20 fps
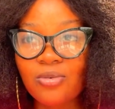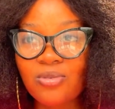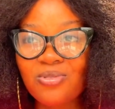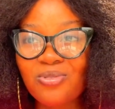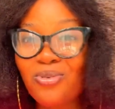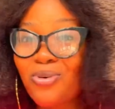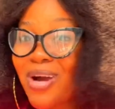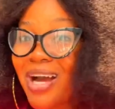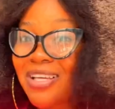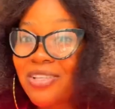
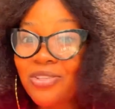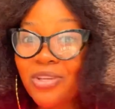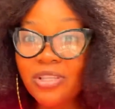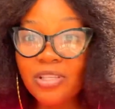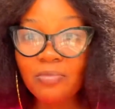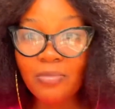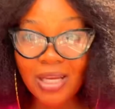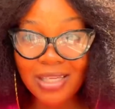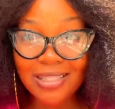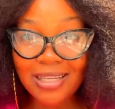Who can
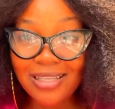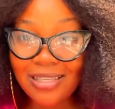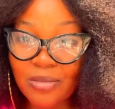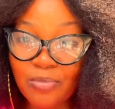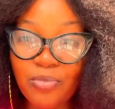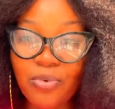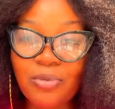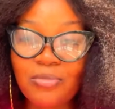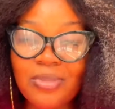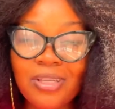study masters
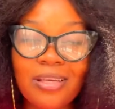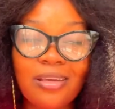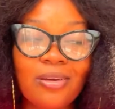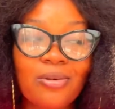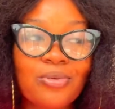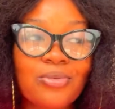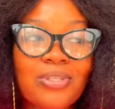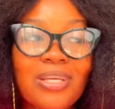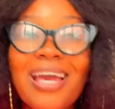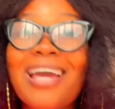in public
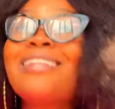health?